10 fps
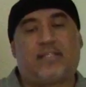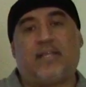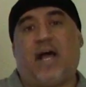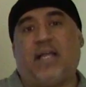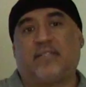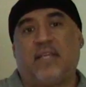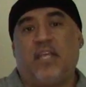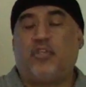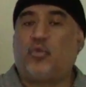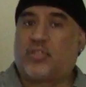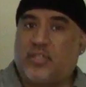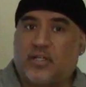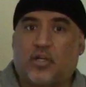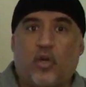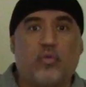size. You
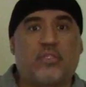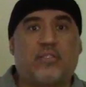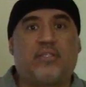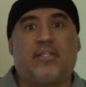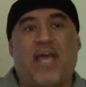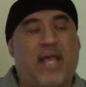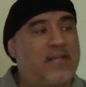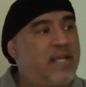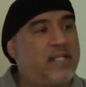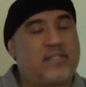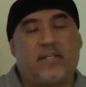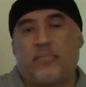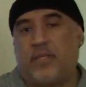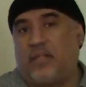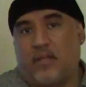sit closer to that, it's going
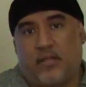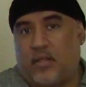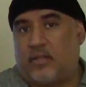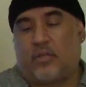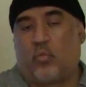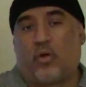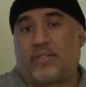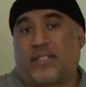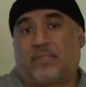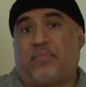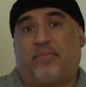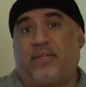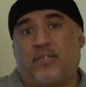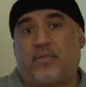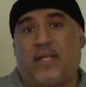to be the worst
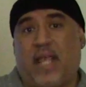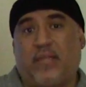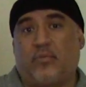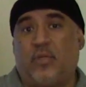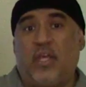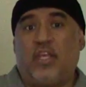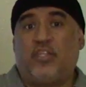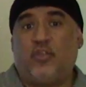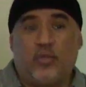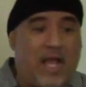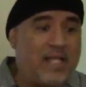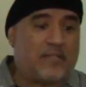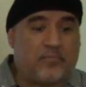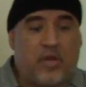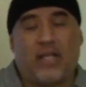experience you can handle. You
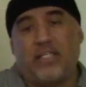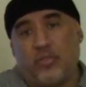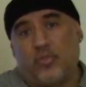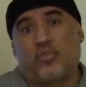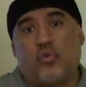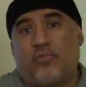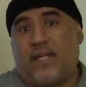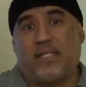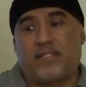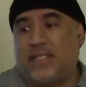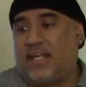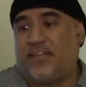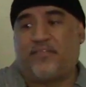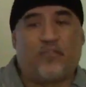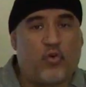guys are probably used to already
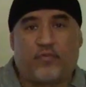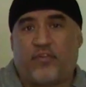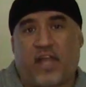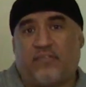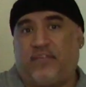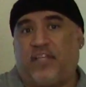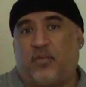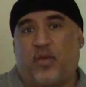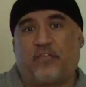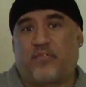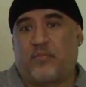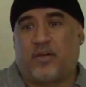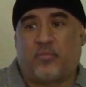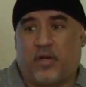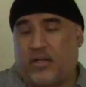sitting 4 or 5 feet away from
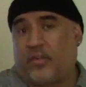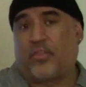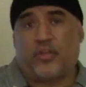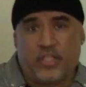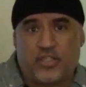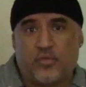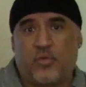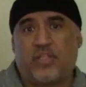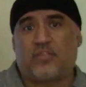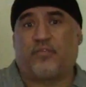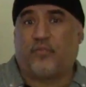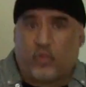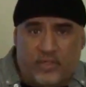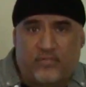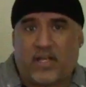a 32-inch or
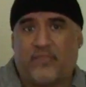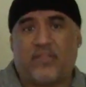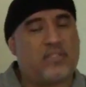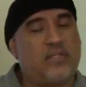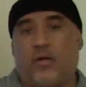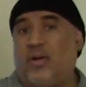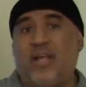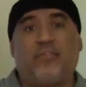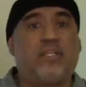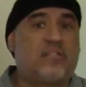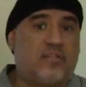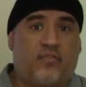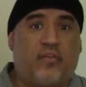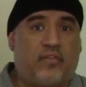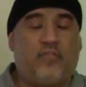45-inch. No, this is
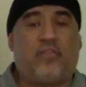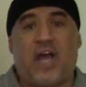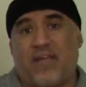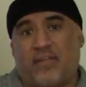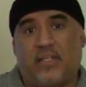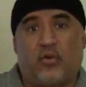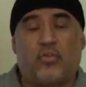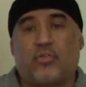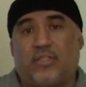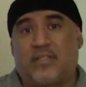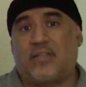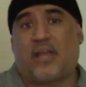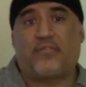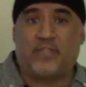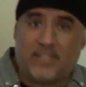55, and they're also
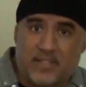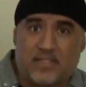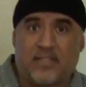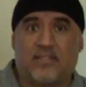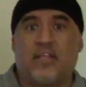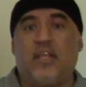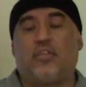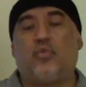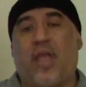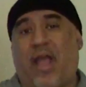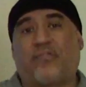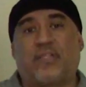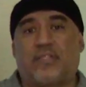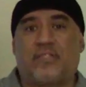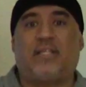designed for distance. You have
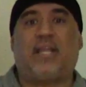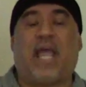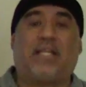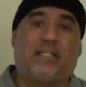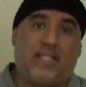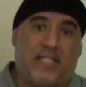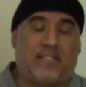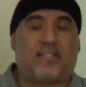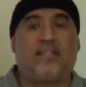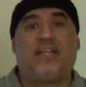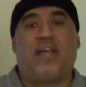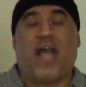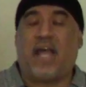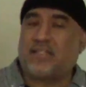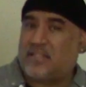to sit at least.
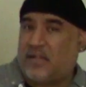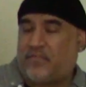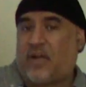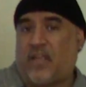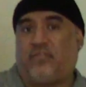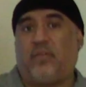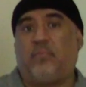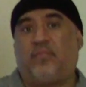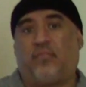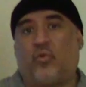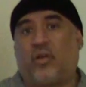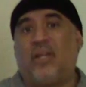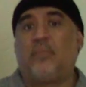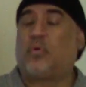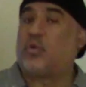I had said 5 feet before,
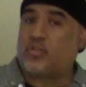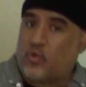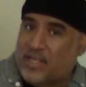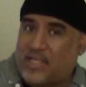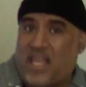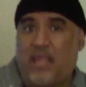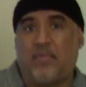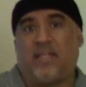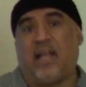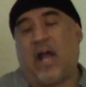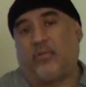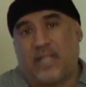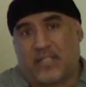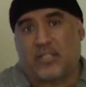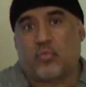but we're talking gaming now,
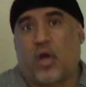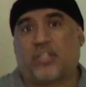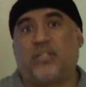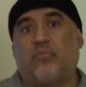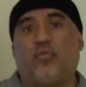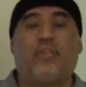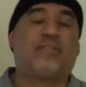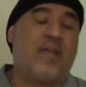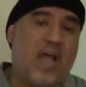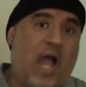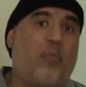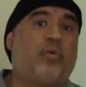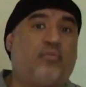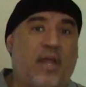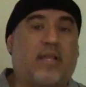not just watching movies. I
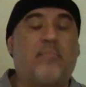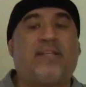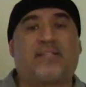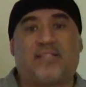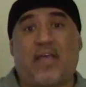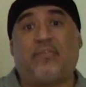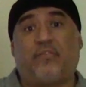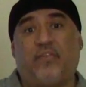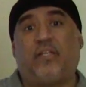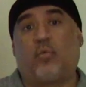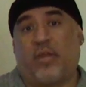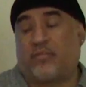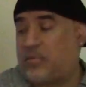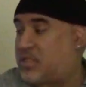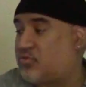would recommend 7 feet away
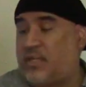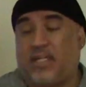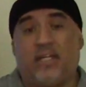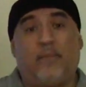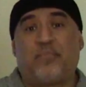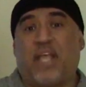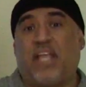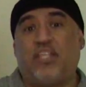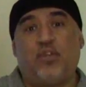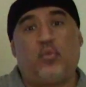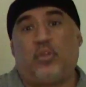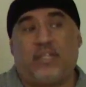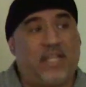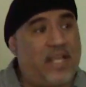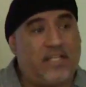from the screen, and you
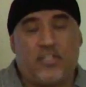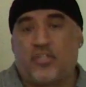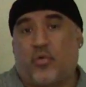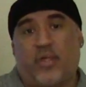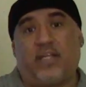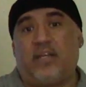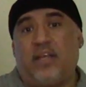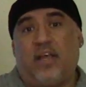will enjoy it